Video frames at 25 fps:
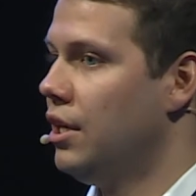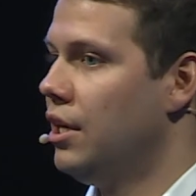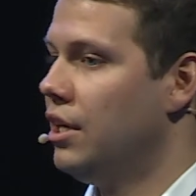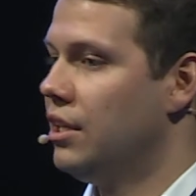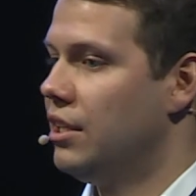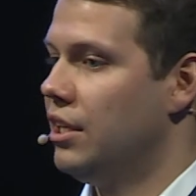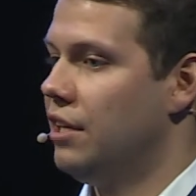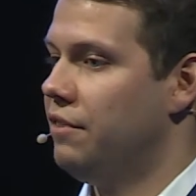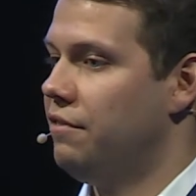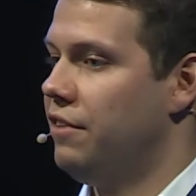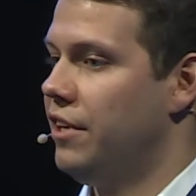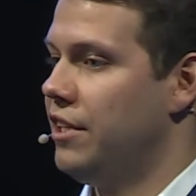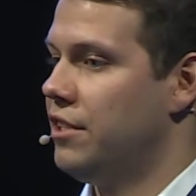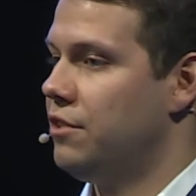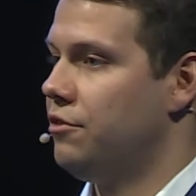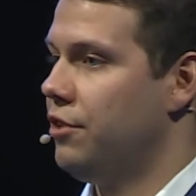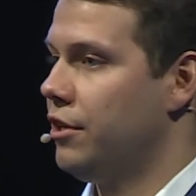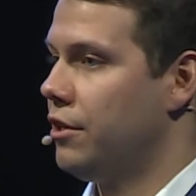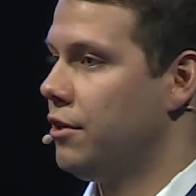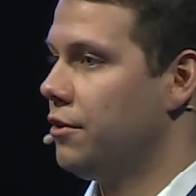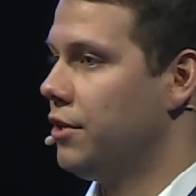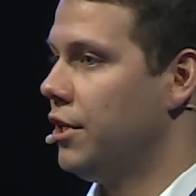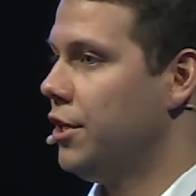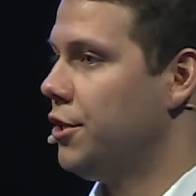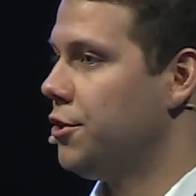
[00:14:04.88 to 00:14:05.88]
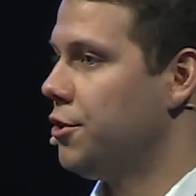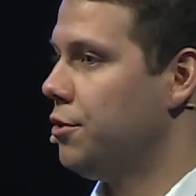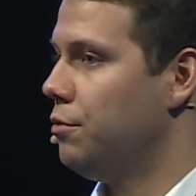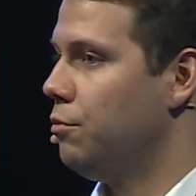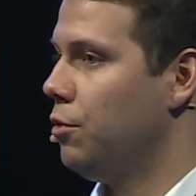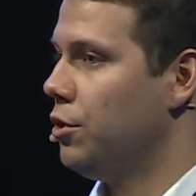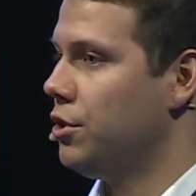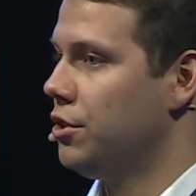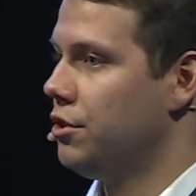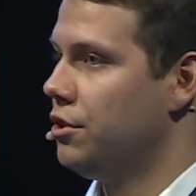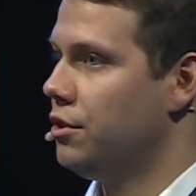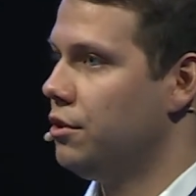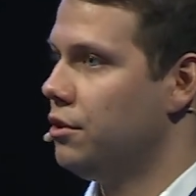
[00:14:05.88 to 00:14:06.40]
then face recognition
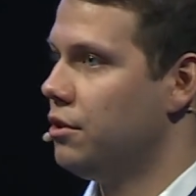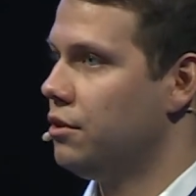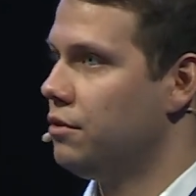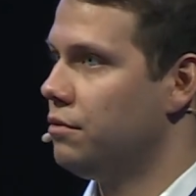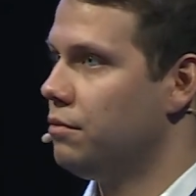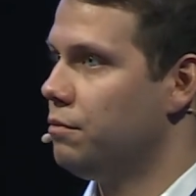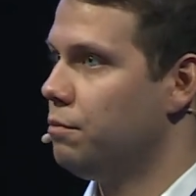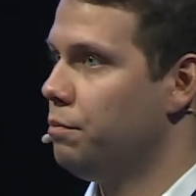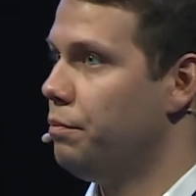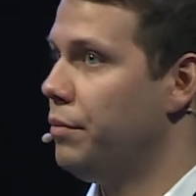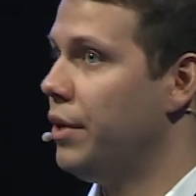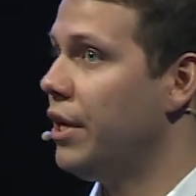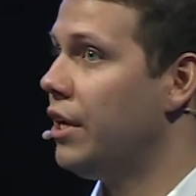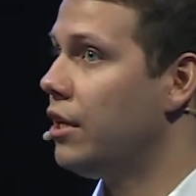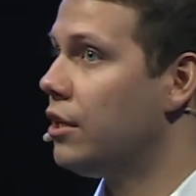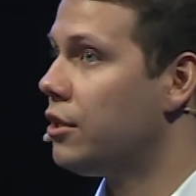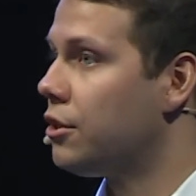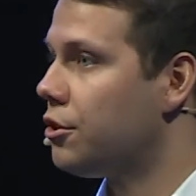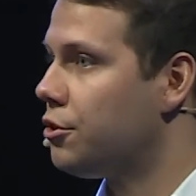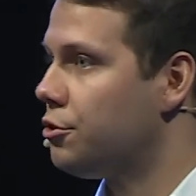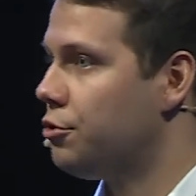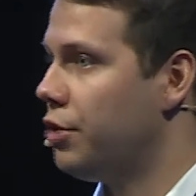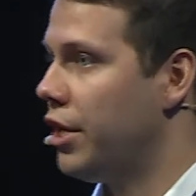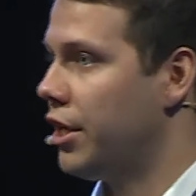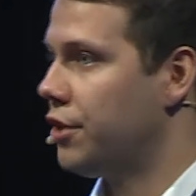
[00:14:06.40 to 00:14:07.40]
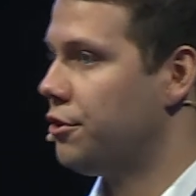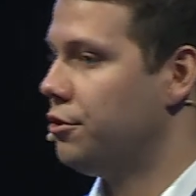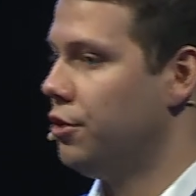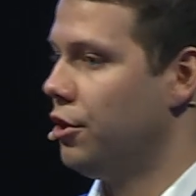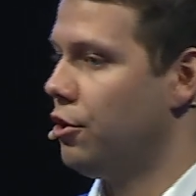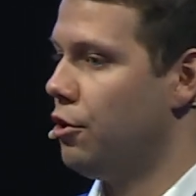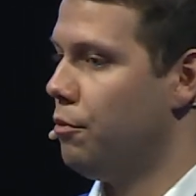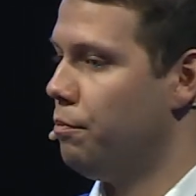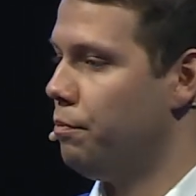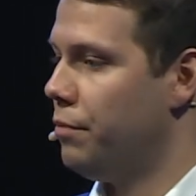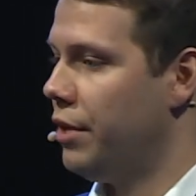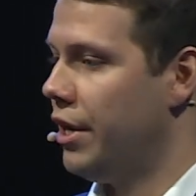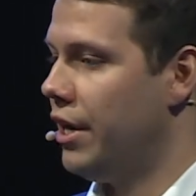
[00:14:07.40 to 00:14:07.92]
wasn't built to actually
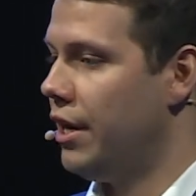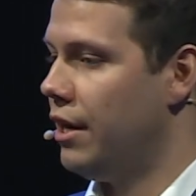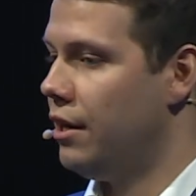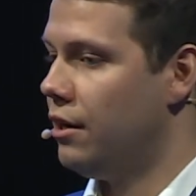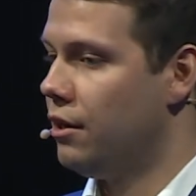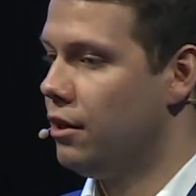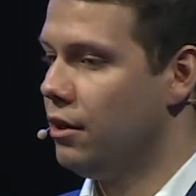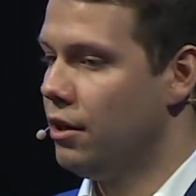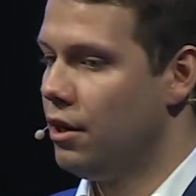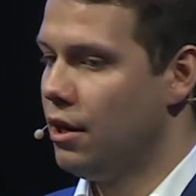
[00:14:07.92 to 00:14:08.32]
compare